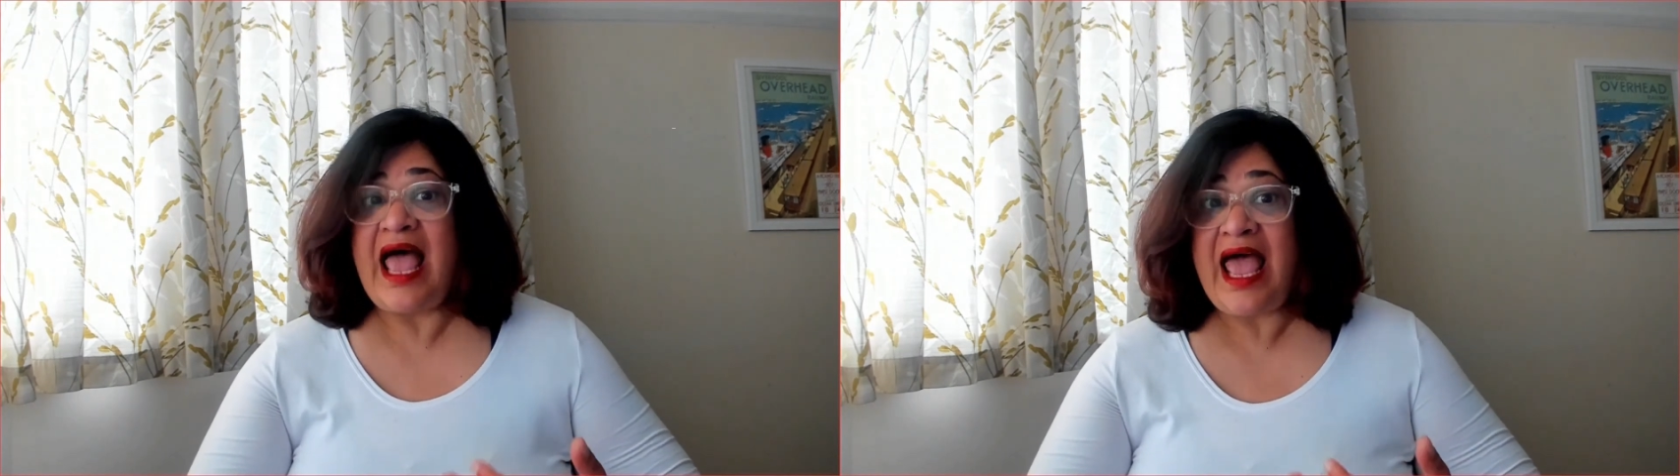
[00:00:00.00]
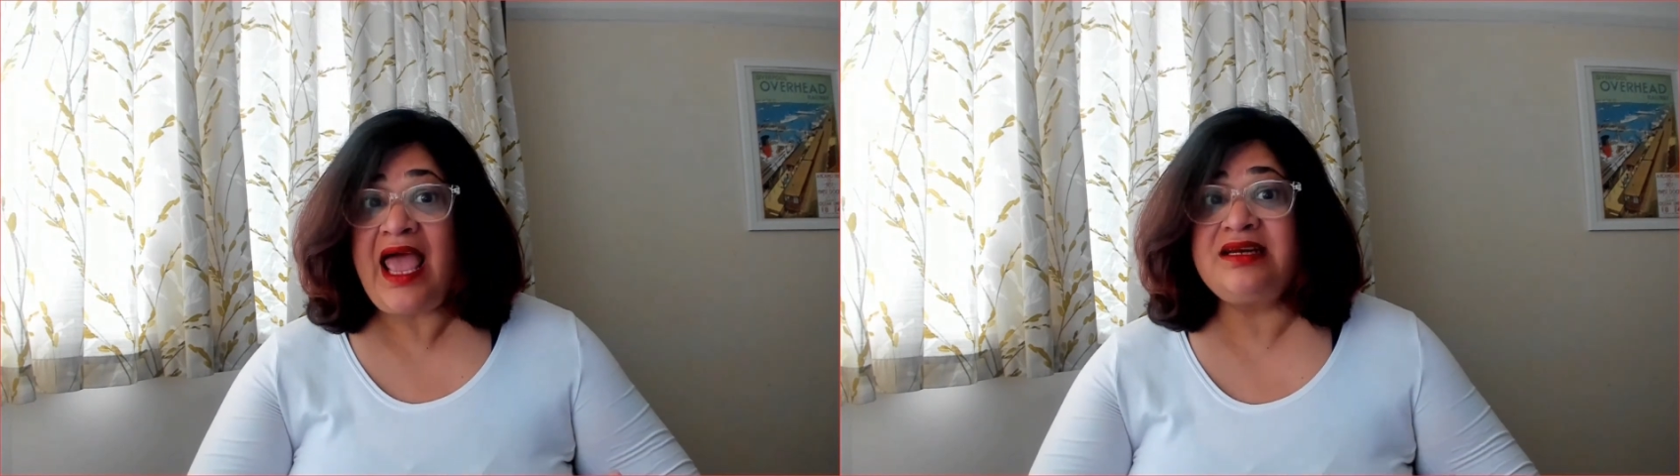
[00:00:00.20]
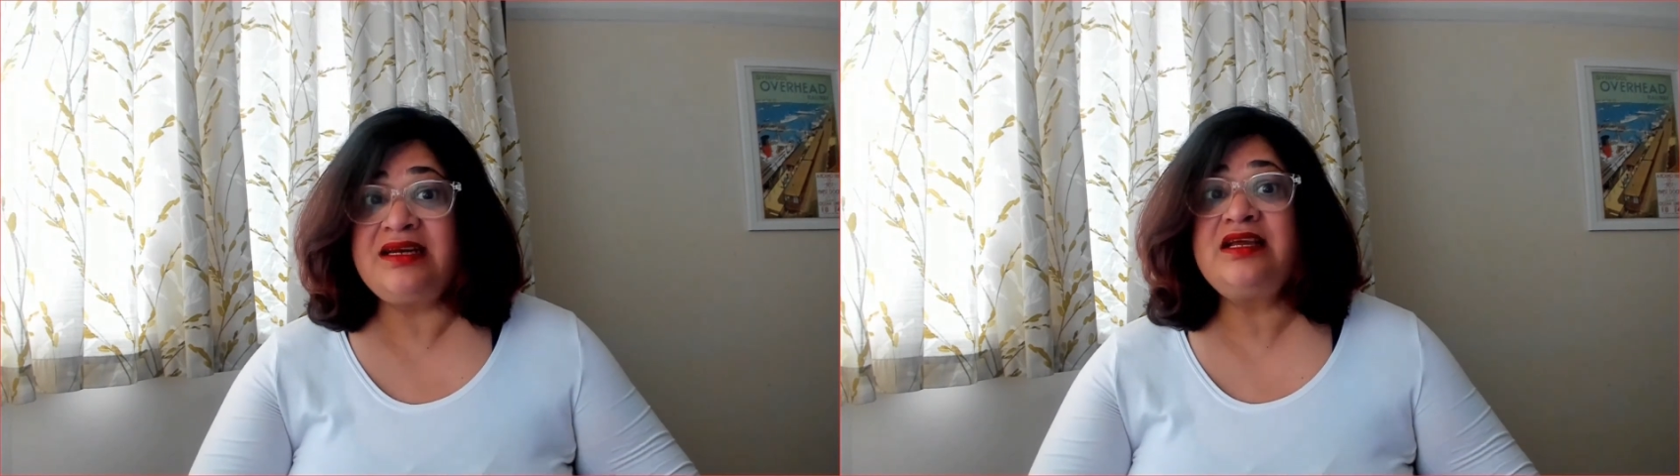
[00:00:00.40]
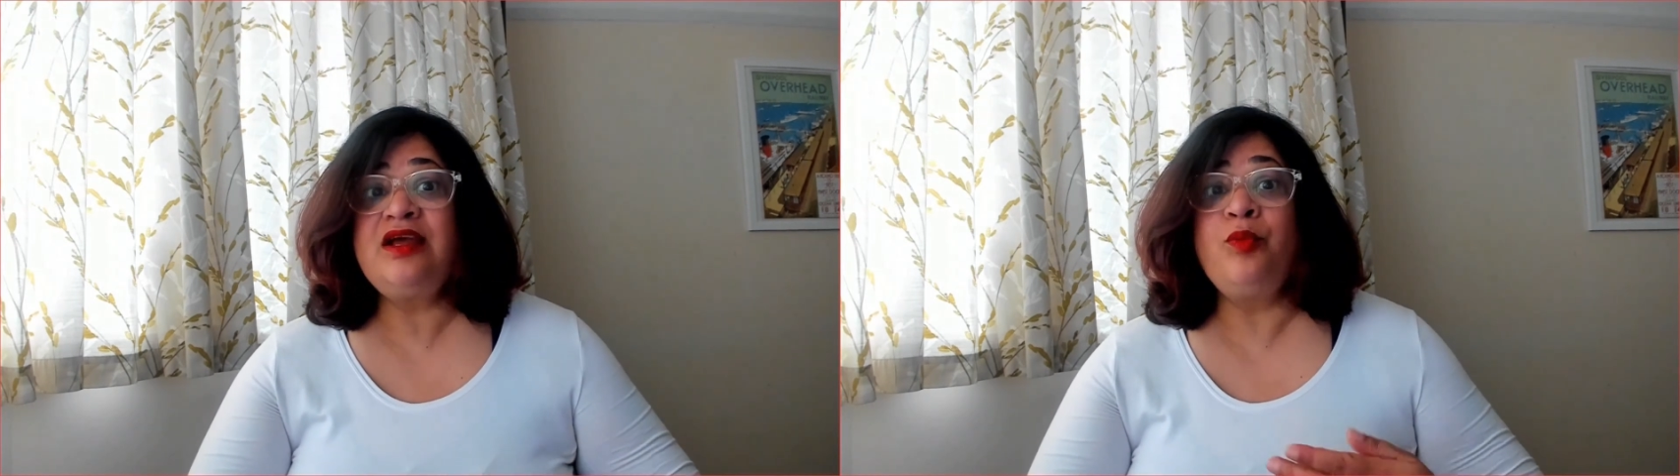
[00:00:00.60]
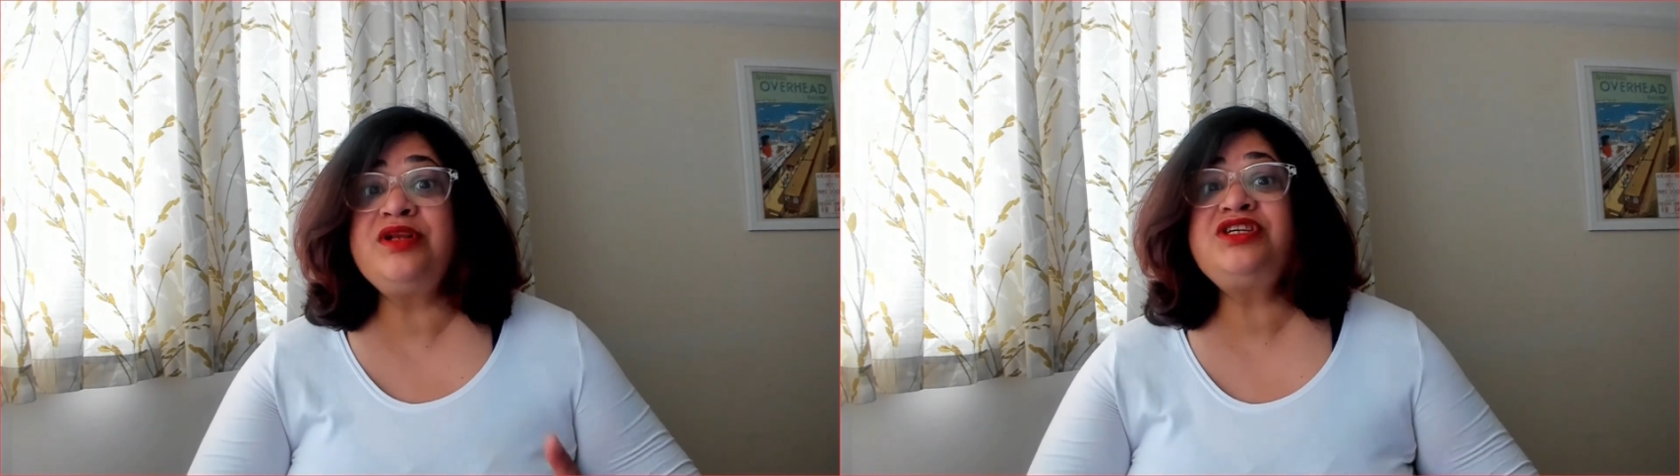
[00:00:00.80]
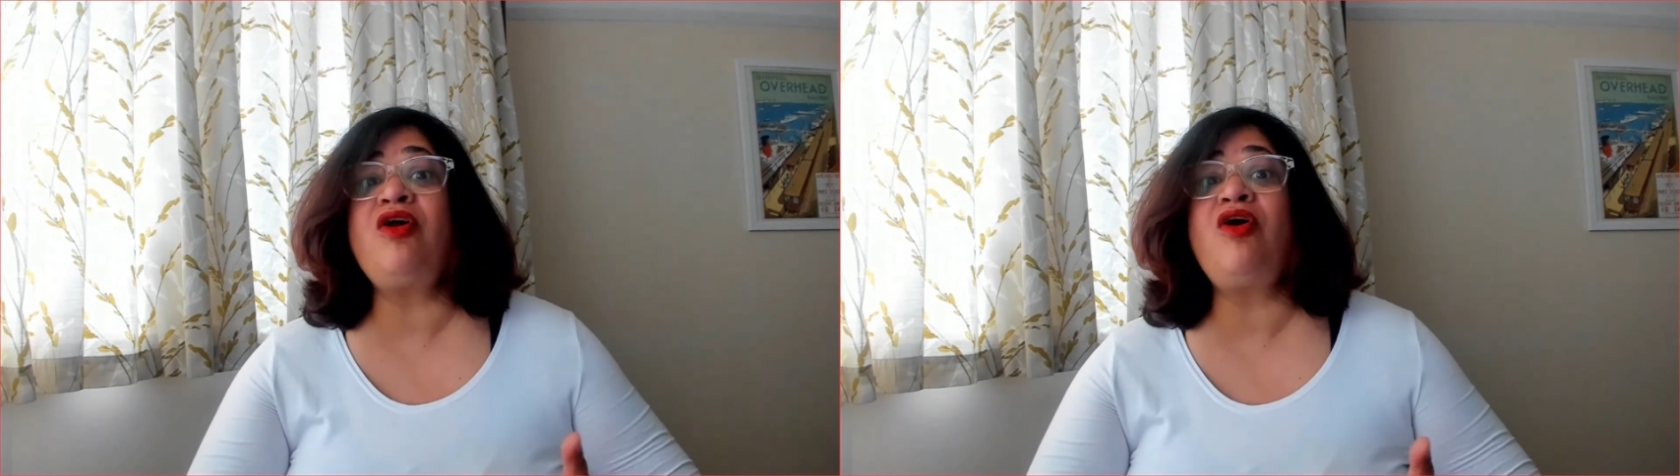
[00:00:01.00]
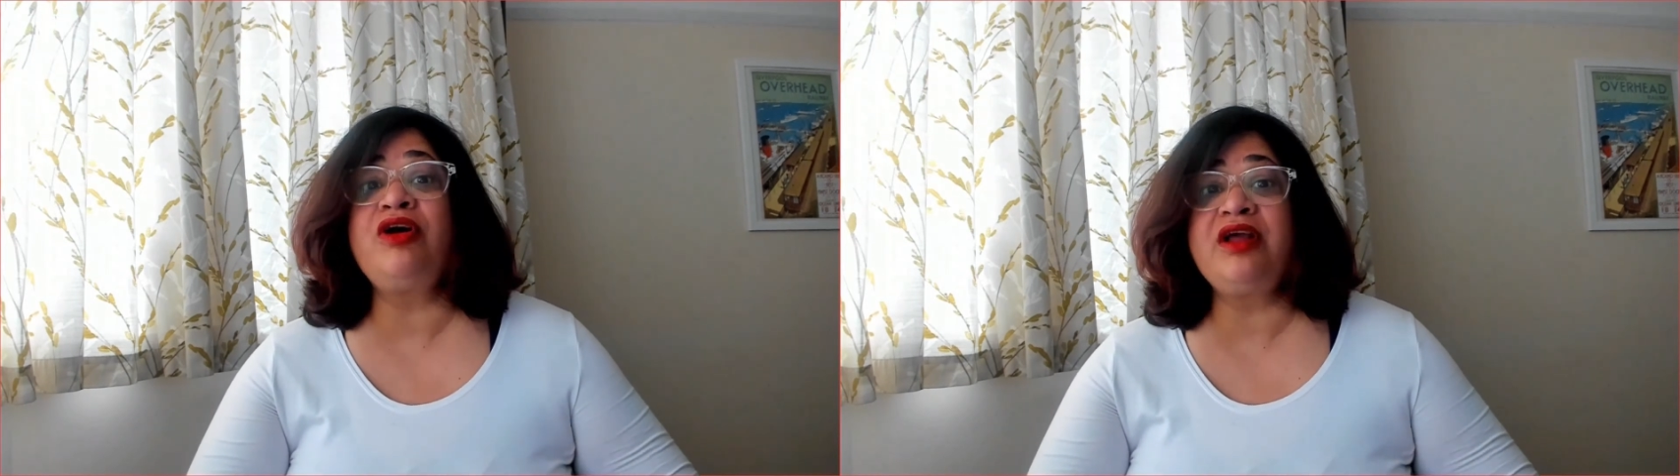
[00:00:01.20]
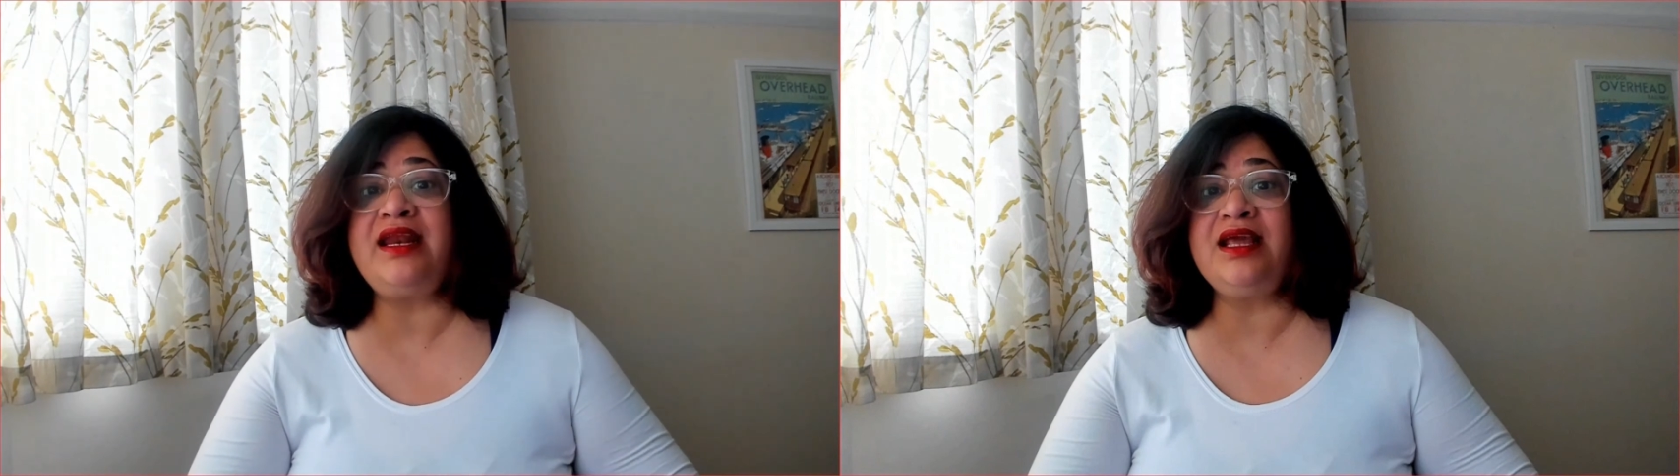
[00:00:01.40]
and which are
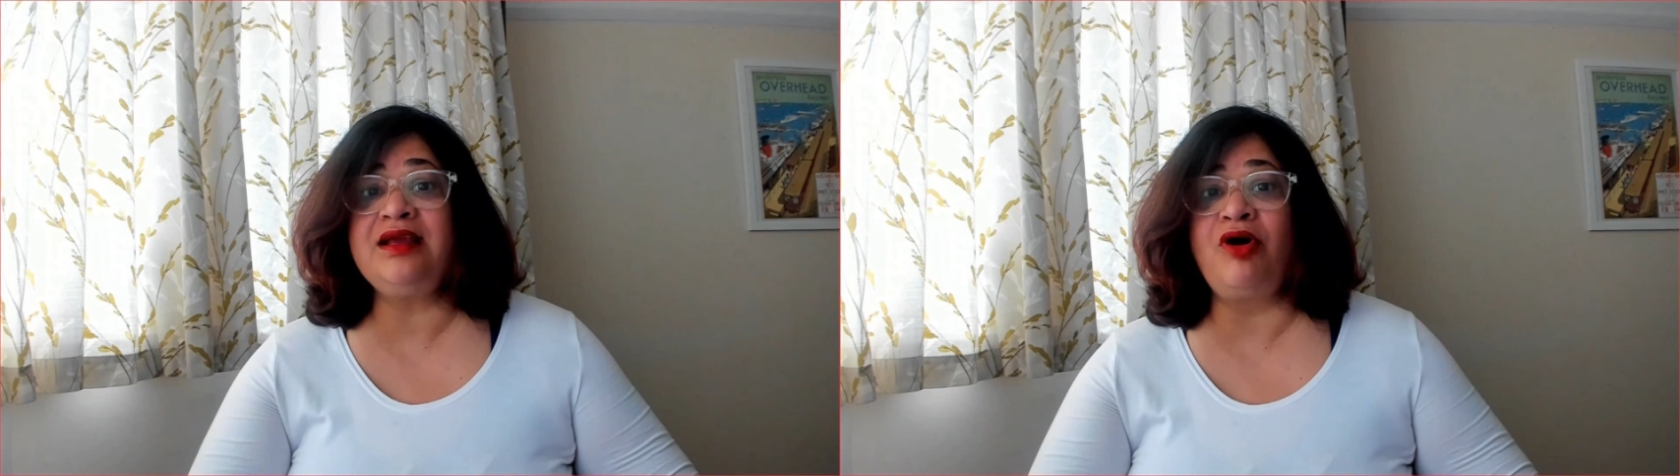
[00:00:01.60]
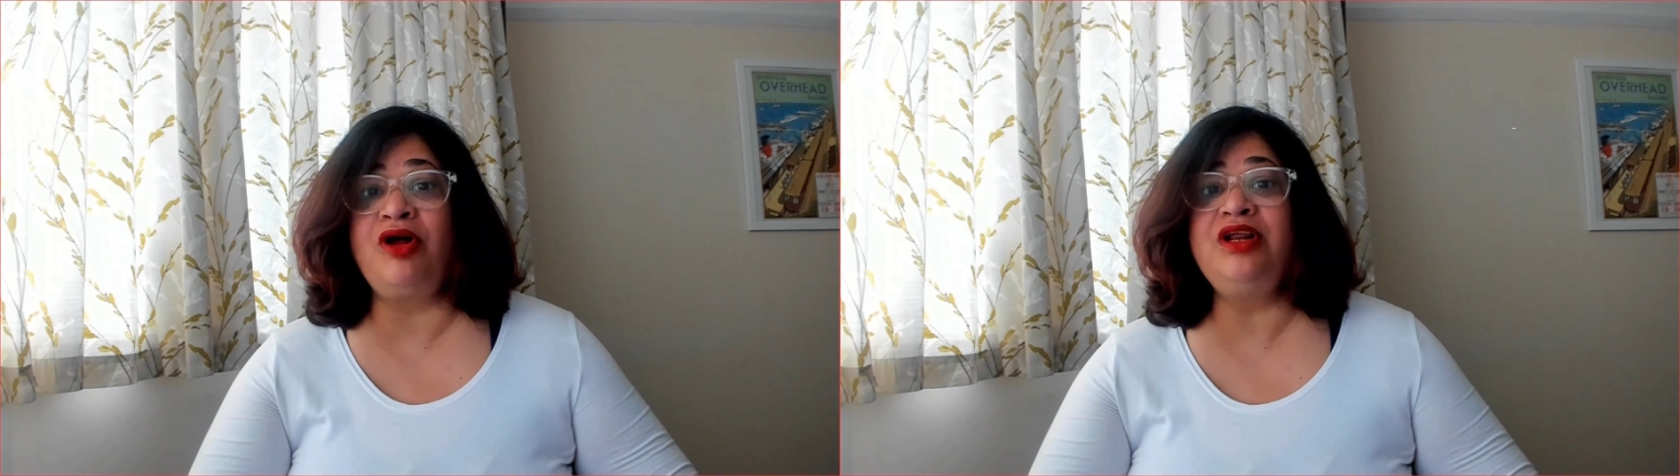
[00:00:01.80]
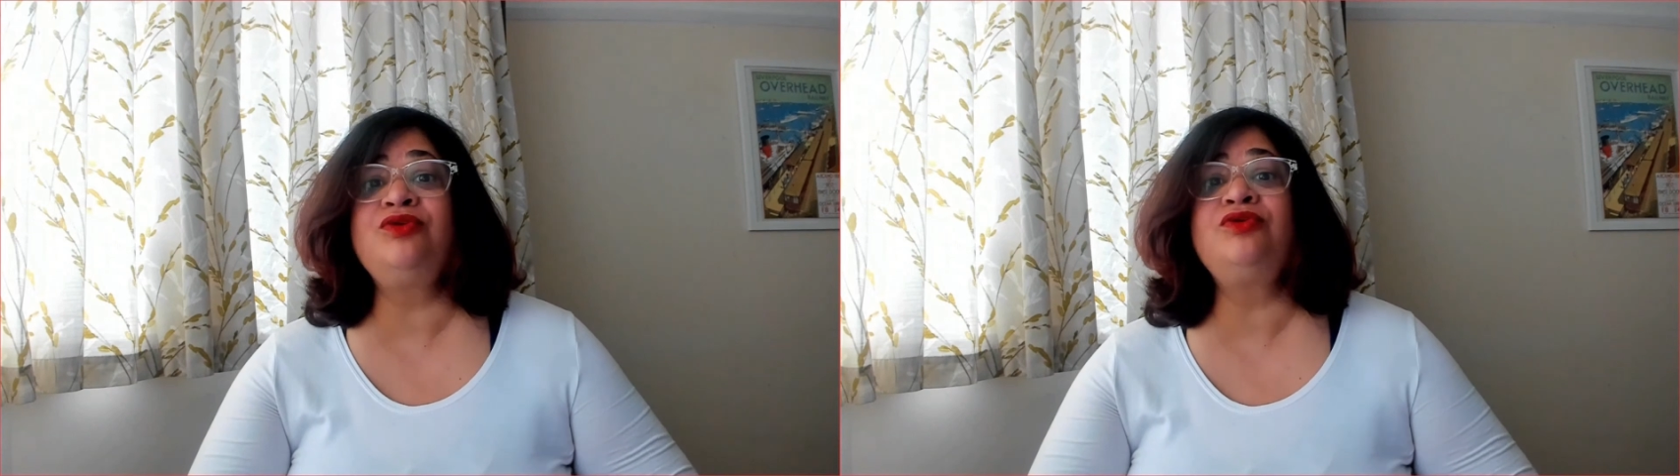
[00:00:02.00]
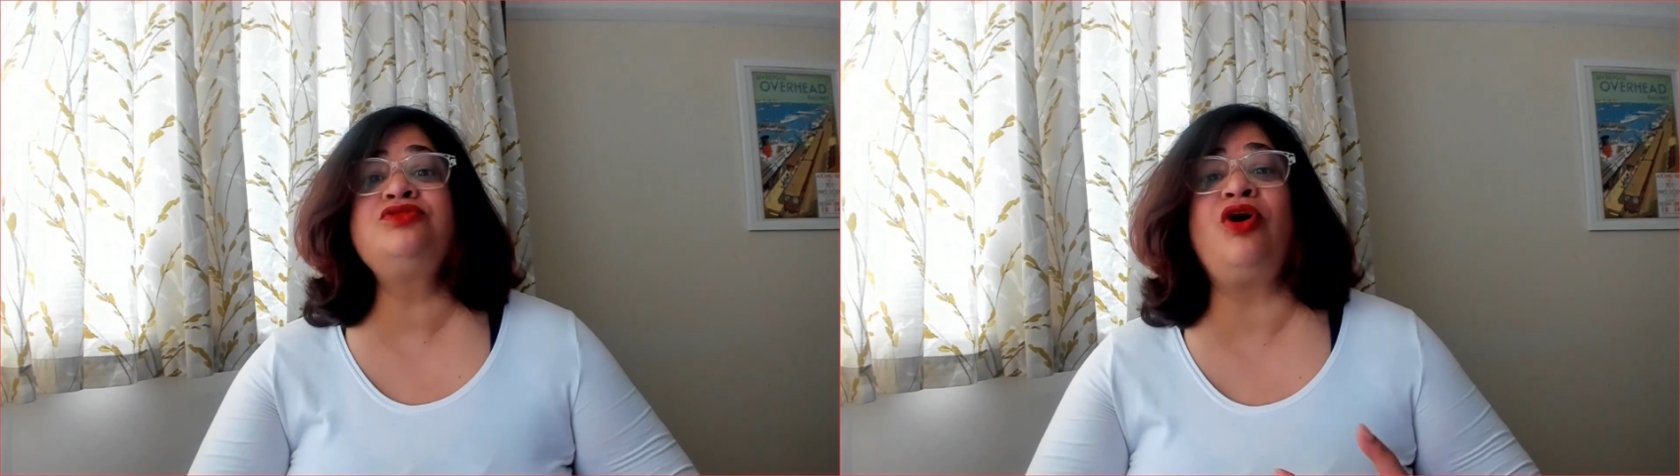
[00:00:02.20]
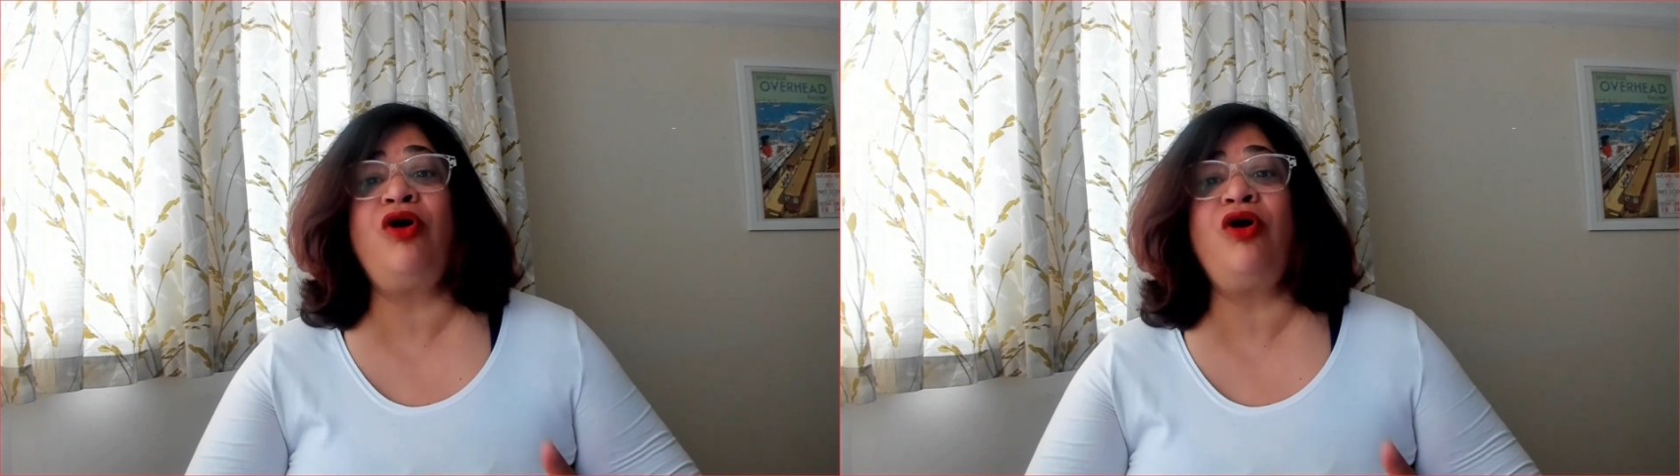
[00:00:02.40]
organic molecules